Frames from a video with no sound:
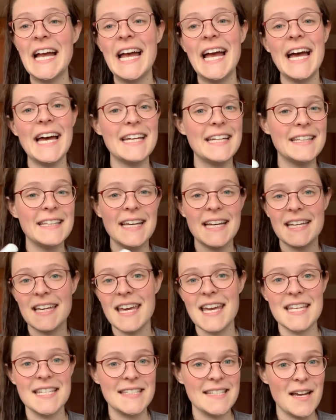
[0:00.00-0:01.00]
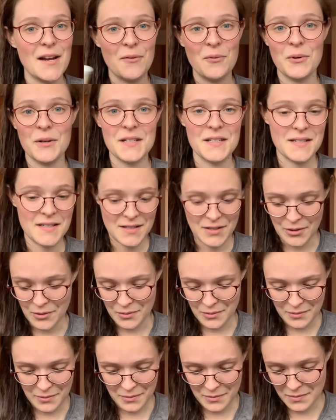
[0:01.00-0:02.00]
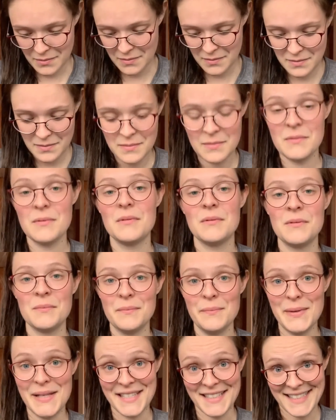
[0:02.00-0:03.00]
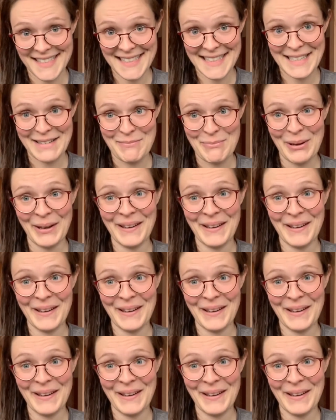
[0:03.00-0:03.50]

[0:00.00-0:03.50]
and in that case, I want to be asleep.